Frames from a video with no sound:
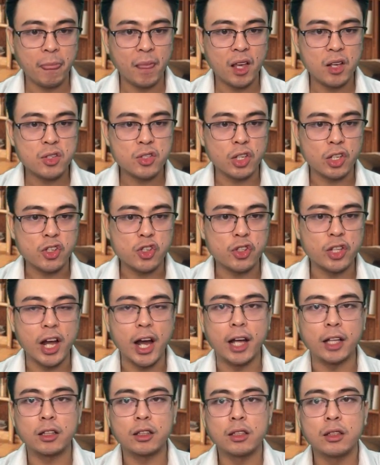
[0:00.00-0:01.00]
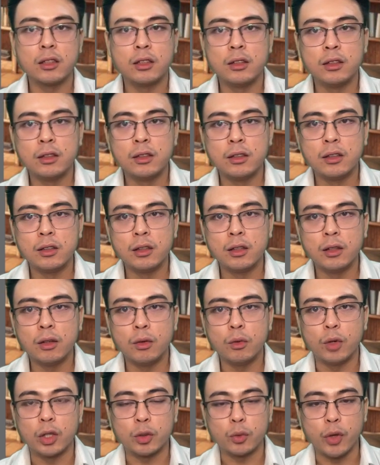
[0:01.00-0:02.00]
such that
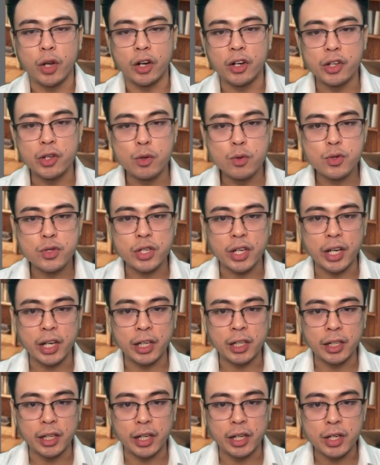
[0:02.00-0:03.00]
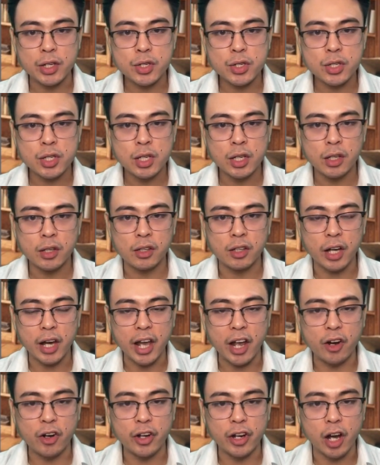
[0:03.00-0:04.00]
what we are using is the
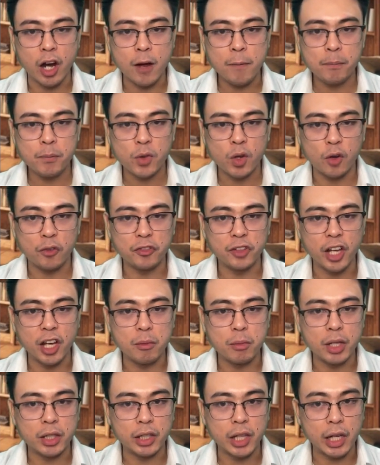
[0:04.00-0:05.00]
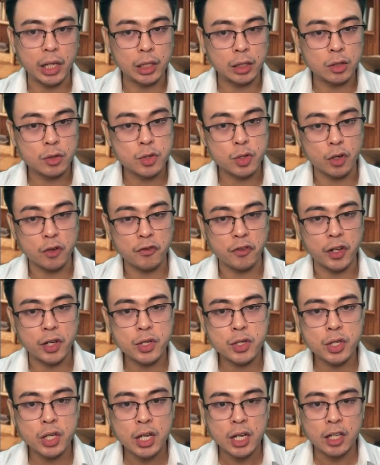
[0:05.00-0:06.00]
area of the emitting
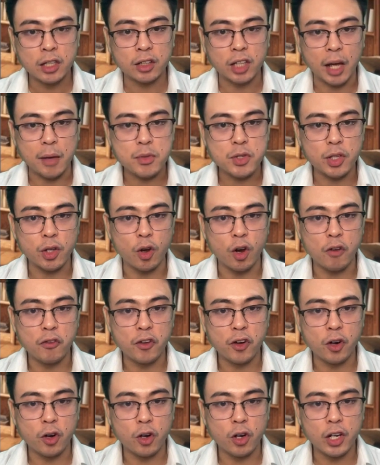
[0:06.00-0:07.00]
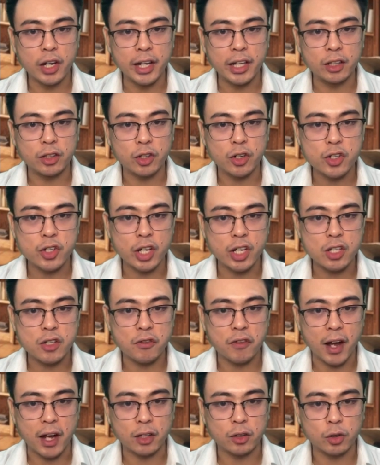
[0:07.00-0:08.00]
surface times the overall interchange
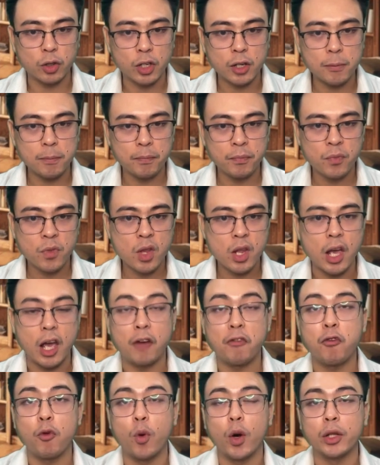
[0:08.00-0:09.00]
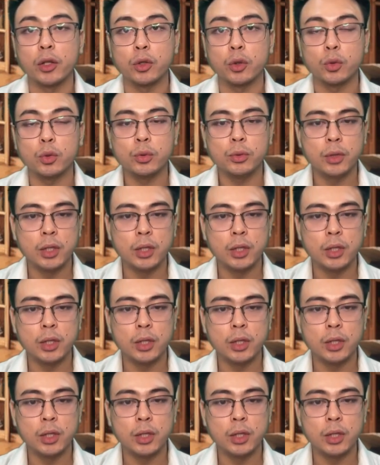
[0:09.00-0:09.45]
factor, F12,